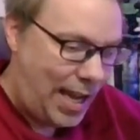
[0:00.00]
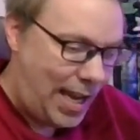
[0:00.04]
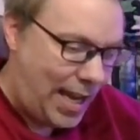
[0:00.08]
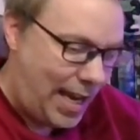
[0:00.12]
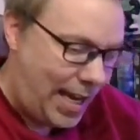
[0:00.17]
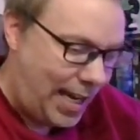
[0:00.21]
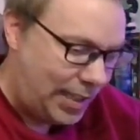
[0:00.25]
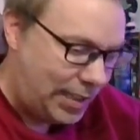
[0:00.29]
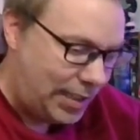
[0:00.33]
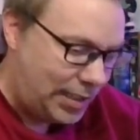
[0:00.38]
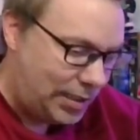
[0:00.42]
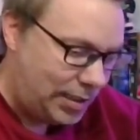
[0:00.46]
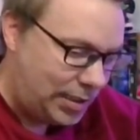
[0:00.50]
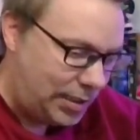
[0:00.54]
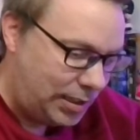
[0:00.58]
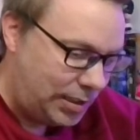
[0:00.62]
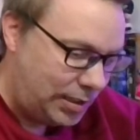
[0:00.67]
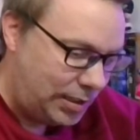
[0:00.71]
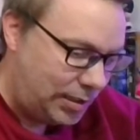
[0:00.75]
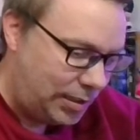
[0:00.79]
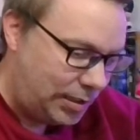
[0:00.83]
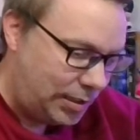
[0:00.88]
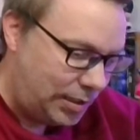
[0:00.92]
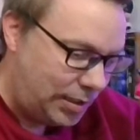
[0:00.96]
X
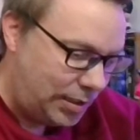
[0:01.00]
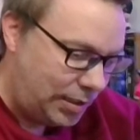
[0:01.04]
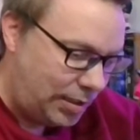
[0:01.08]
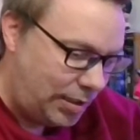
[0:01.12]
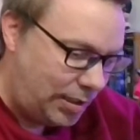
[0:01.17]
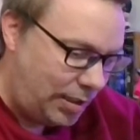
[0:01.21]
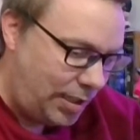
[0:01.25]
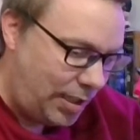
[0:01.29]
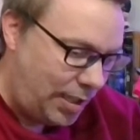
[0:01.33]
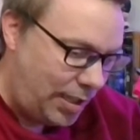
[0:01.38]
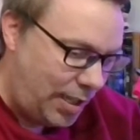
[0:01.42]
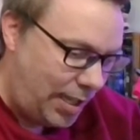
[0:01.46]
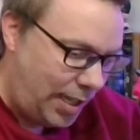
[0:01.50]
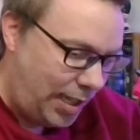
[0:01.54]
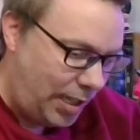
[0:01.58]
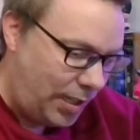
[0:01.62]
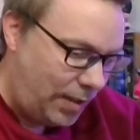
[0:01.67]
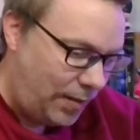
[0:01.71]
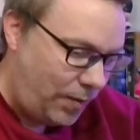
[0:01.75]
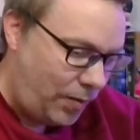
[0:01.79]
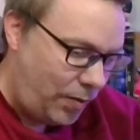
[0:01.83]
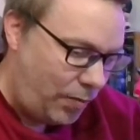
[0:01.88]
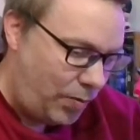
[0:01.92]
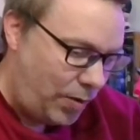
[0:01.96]
to the
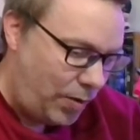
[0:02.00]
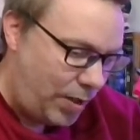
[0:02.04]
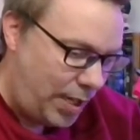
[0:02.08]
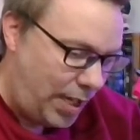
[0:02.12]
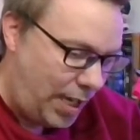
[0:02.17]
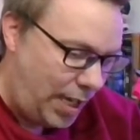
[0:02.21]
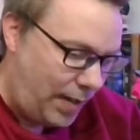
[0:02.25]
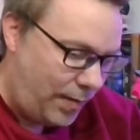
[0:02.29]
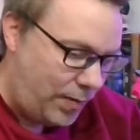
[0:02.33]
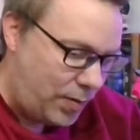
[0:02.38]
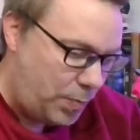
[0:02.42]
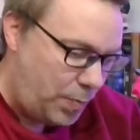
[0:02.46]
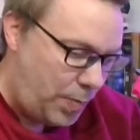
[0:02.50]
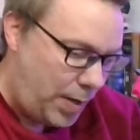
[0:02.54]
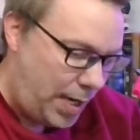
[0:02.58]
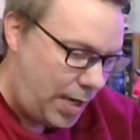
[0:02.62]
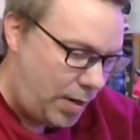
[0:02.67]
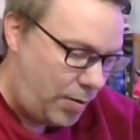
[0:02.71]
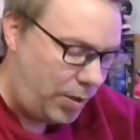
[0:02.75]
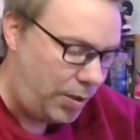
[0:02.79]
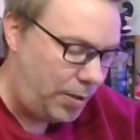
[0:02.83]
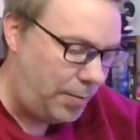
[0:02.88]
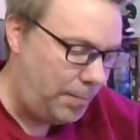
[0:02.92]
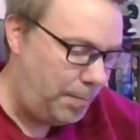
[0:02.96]
negative 3/2
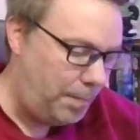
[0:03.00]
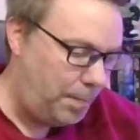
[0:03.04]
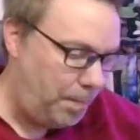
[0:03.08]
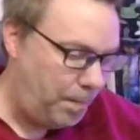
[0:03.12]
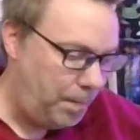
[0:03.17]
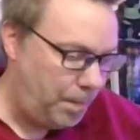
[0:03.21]
power.